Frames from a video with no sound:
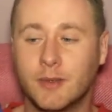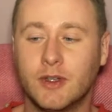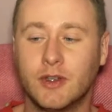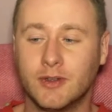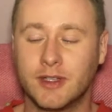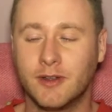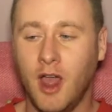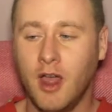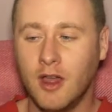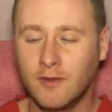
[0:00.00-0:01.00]
We were using
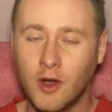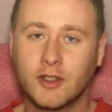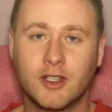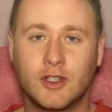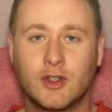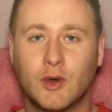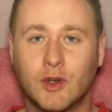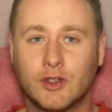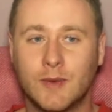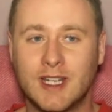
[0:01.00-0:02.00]
Voxer to
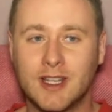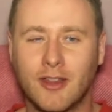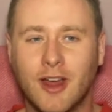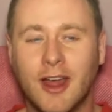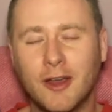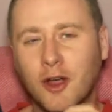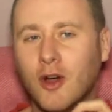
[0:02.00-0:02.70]
talk to each other. It